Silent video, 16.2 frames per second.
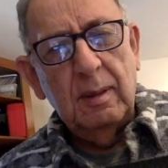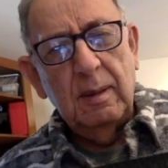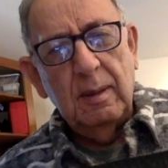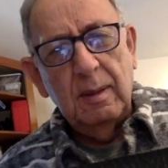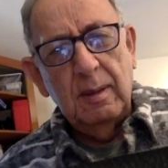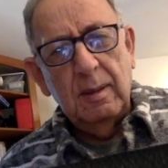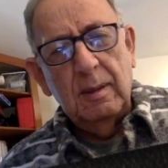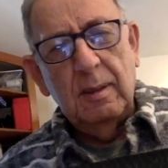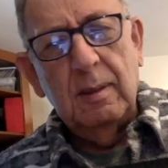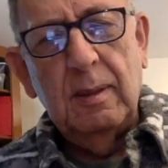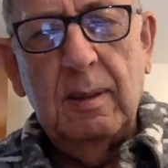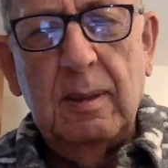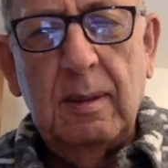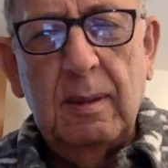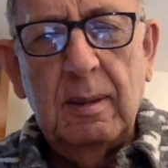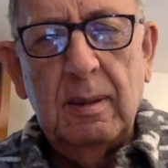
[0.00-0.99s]

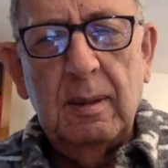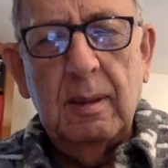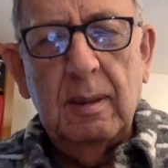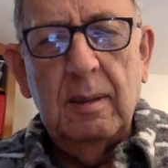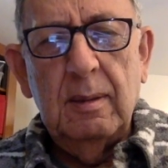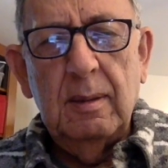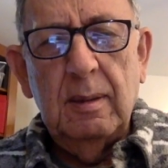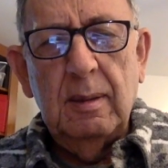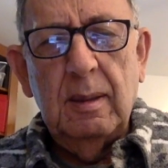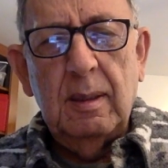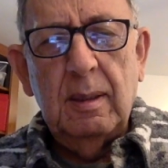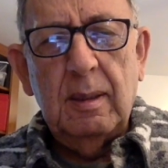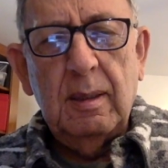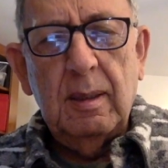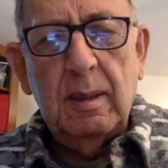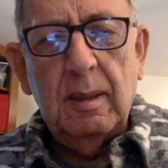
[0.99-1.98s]
Uh,
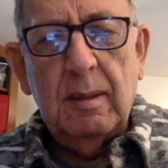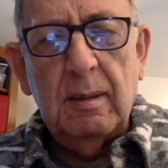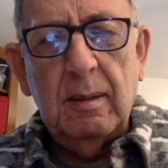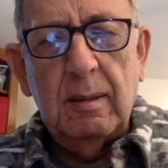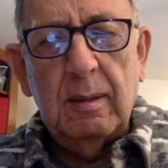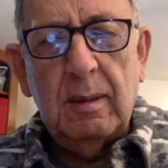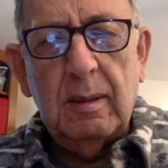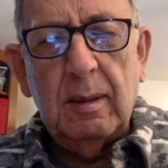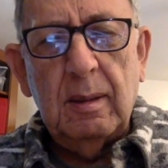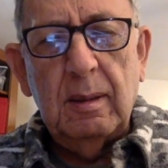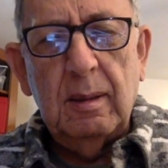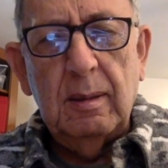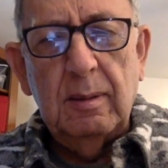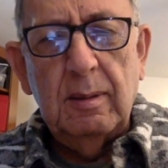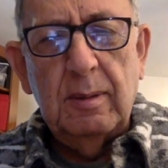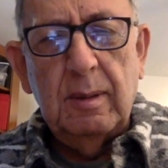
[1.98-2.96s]
I, I call it a
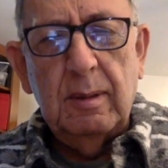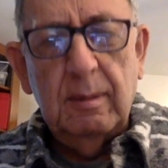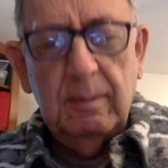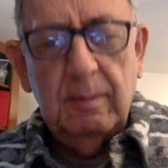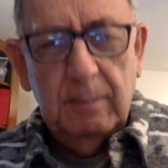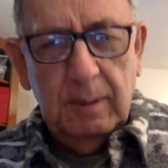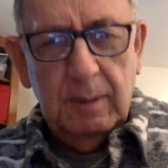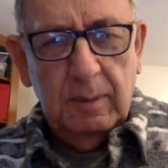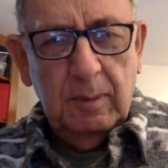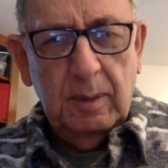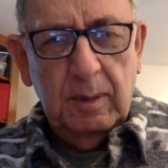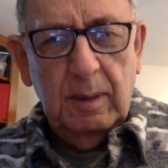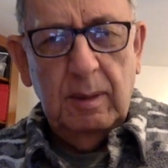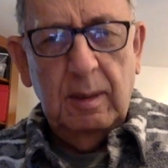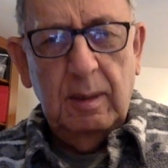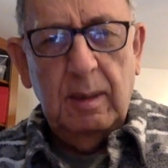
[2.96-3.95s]
collusion between
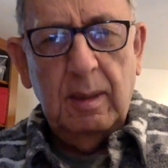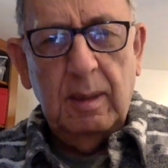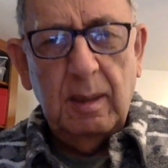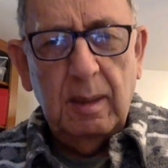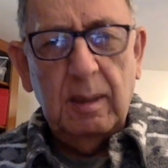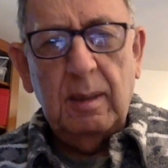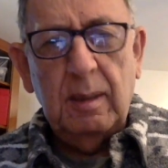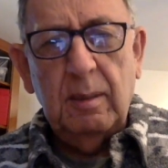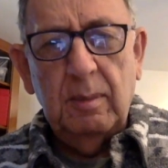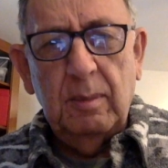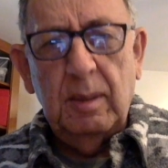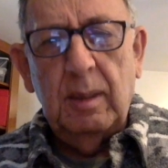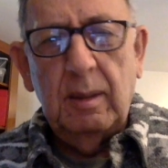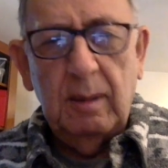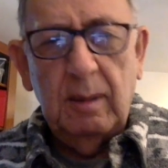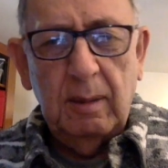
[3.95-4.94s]
the Condon Committee
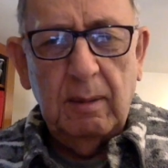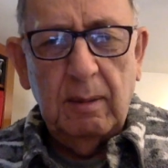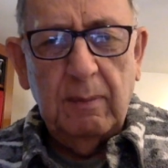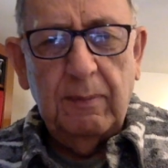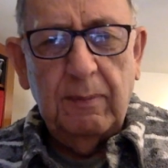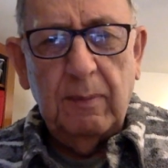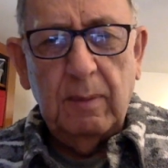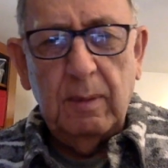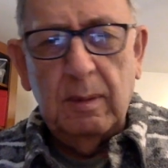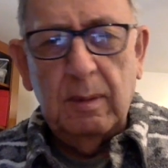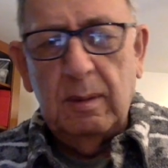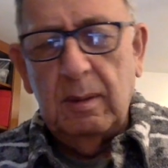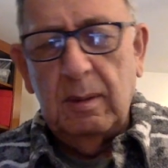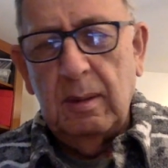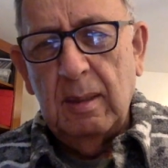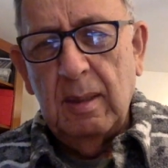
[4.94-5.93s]
and the Air Force
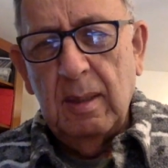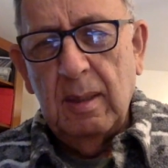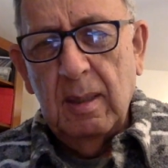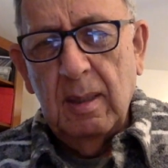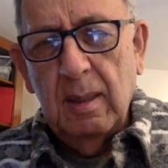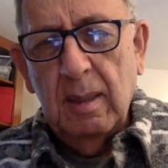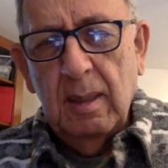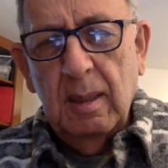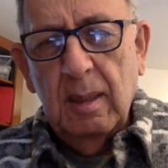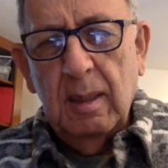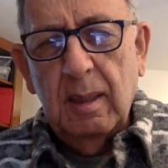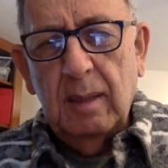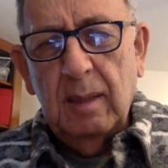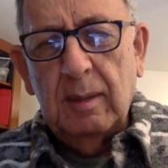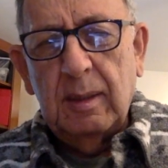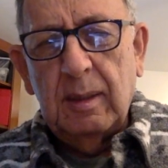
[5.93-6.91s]
at
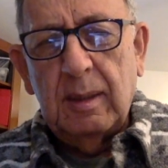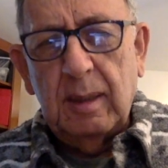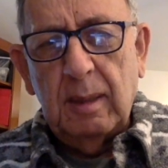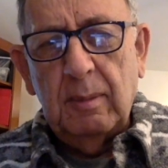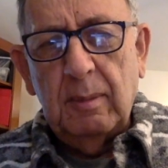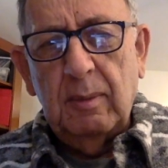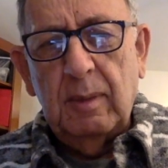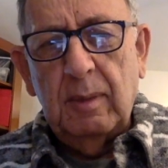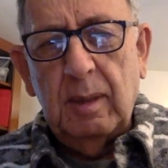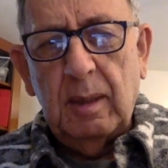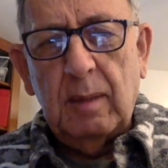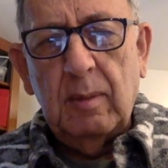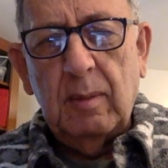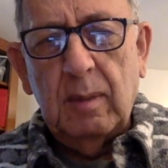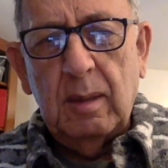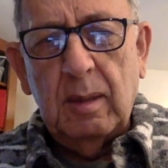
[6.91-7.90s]
the time of the Echo
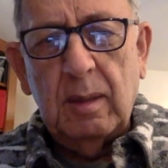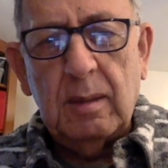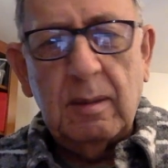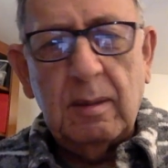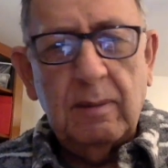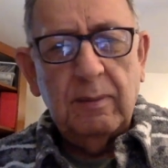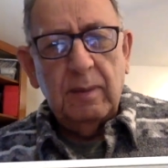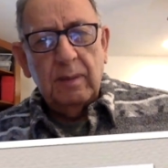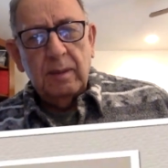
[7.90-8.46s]
and Oscar flight